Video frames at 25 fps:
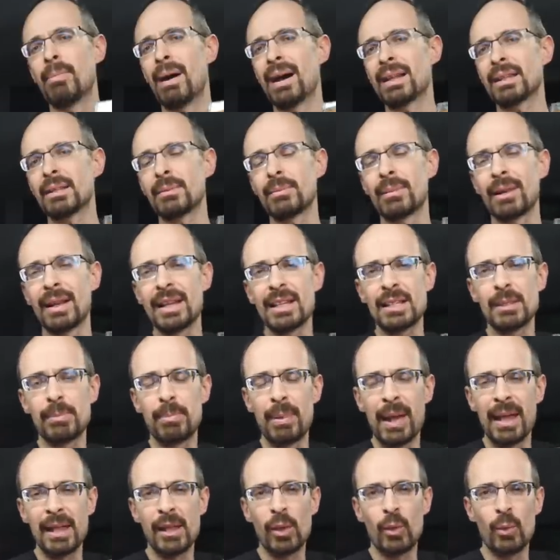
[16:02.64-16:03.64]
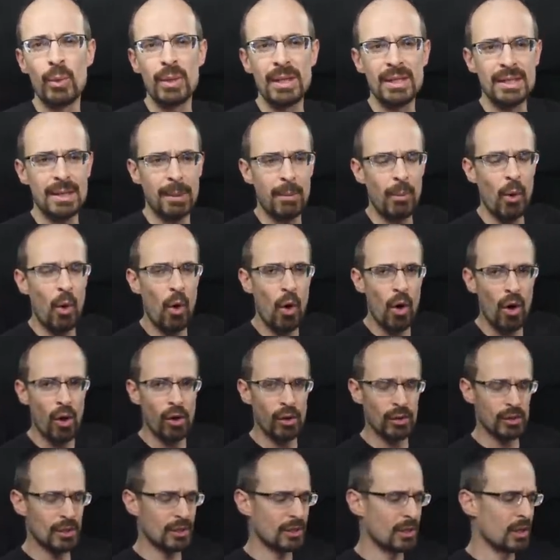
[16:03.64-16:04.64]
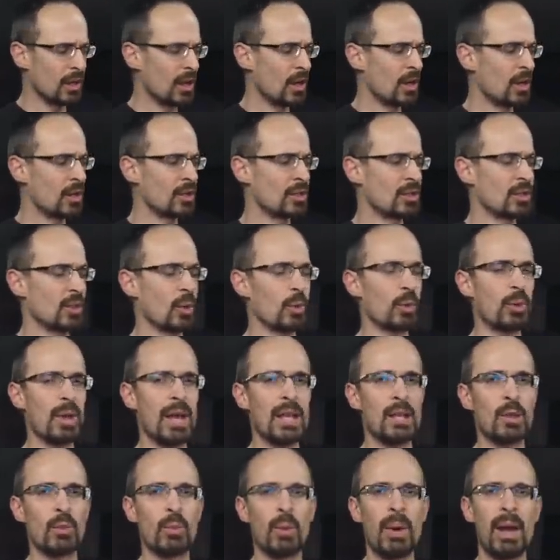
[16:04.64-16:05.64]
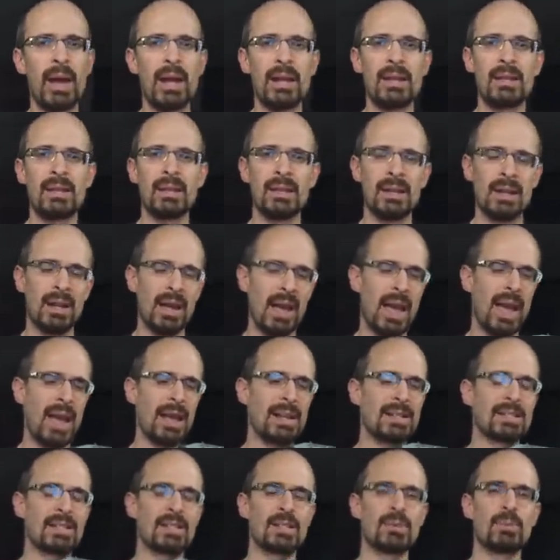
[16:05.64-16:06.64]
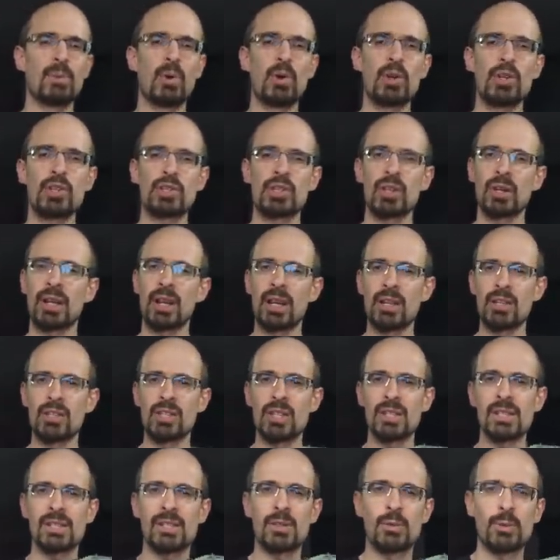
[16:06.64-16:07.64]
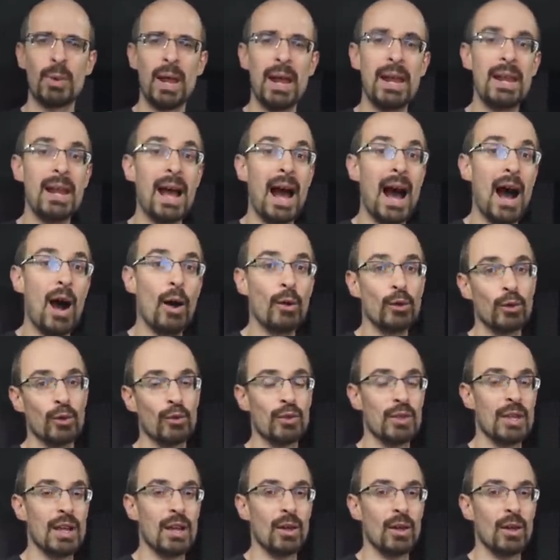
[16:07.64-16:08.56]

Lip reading: bottom glass panel with some holes, so that way the excess moisture can just drain out of the